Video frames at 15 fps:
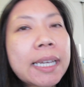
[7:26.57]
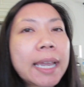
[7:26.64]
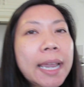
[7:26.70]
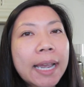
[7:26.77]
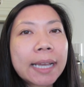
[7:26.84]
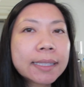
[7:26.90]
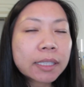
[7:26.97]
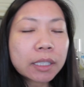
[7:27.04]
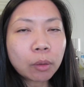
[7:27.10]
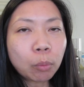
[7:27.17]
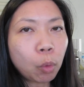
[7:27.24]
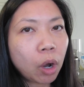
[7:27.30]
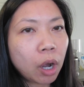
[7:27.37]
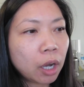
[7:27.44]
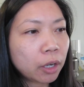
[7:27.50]
add
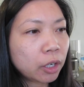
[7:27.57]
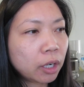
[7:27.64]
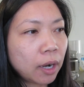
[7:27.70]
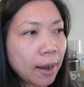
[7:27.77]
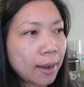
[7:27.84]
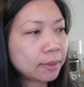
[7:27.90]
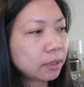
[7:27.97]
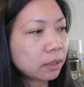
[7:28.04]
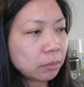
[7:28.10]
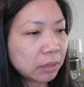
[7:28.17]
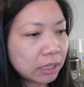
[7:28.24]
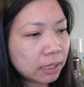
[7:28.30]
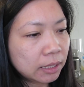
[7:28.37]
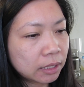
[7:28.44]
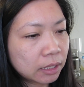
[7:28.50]
some water, add some
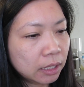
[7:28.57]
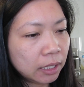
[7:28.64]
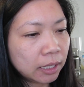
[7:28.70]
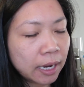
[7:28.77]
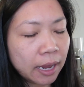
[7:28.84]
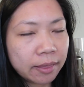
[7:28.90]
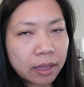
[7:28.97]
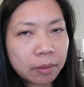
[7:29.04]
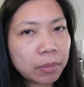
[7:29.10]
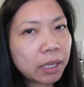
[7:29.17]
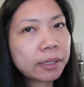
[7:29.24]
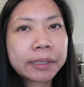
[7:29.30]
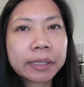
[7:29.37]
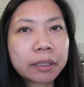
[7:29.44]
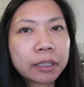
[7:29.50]
seasoning, and then
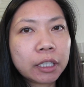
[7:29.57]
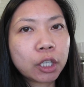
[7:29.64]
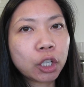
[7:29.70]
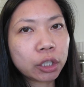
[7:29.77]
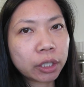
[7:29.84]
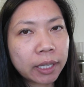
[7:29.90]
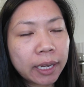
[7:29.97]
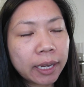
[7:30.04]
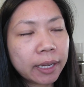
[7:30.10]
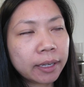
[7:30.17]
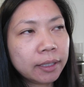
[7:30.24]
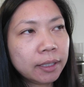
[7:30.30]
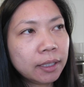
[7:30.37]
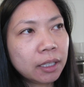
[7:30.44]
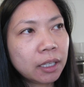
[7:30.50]
basically cook
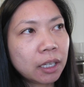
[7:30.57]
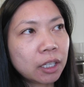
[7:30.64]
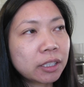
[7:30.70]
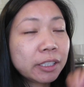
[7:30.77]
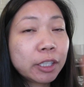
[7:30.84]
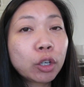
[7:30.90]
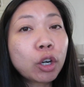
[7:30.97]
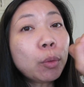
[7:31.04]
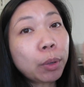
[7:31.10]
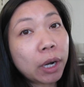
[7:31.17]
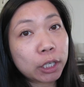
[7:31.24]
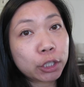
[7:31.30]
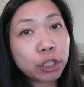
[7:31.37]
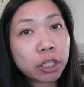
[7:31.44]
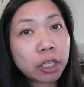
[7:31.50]
it. Zero
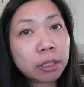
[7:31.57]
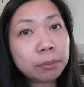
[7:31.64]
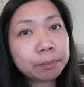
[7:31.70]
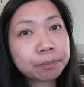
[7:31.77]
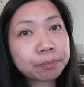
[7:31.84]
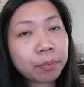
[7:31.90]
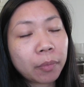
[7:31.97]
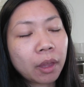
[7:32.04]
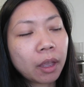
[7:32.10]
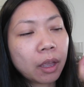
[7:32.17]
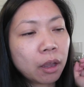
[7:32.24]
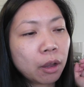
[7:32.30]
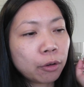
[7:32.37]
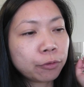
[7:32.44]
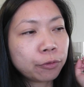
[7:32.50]
pressure,
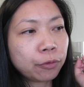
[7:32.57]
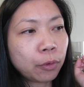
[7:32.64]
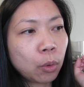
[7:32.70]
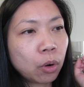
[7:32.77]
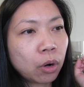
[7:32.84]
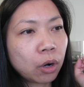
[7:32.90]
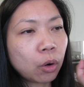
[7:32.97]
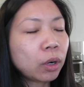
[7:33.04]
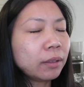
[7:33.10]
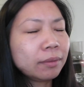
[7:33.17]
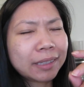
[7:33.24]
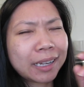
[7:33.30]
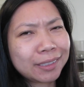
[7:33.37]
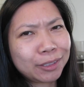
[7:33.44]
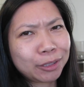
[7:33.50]
for, or
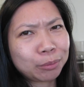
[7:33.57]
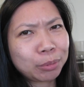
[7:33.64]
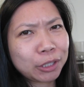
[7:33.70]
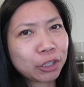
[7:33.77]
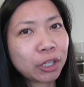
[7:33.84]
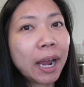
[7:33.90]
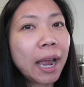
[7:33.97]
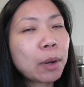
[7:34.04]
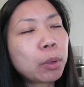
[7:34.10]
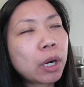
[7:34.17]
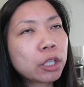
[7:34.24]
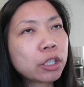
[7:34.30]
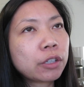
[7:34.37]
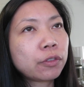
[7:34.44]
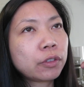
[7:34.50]
not zero pressure, high
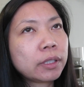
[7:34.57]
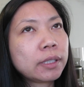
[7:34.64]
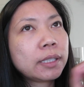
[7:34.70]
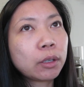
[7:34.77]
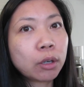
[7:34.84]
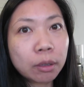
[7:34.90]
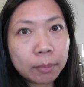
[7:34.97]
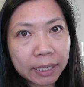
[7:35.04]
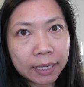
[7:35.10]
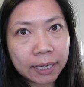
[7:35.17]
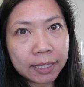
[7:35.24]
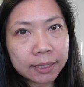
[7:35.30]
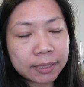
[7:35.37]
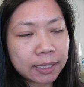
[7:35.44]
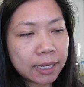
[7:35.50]
pressure for zero
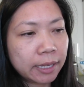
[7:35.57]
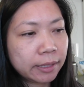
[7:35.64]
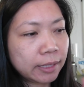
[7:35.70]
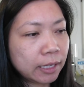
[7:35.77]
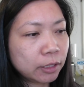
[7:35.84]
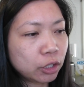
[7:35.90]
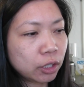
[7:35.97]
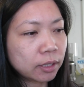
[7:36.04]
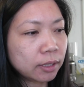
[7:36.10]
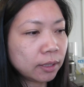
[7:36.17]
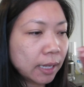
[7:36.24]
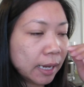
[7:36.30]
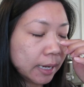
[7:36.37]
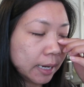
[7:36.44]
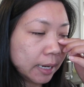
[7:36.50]
minutes and then just
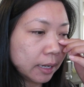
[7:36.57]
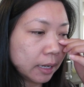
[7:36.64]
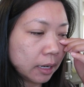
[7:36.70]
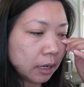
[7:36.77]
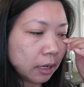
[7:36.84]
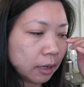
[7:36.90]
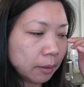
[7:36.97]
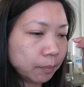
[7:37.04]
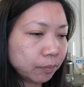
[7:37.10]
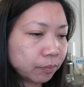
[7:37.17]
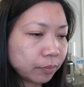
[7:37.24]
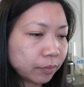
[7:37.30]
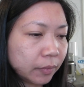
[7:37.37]
let it um,